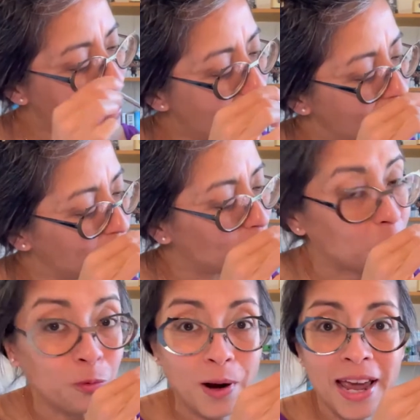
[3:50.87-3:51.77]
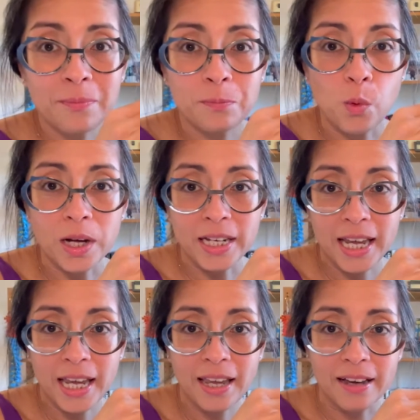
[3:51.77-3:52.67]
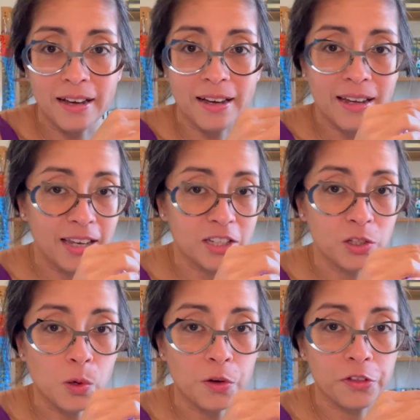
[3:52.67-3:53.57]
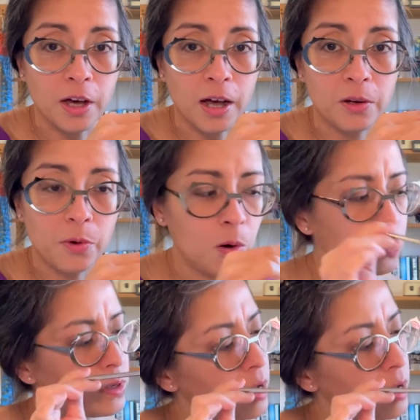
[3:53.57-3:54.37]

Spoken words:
And the red one here is your thyroid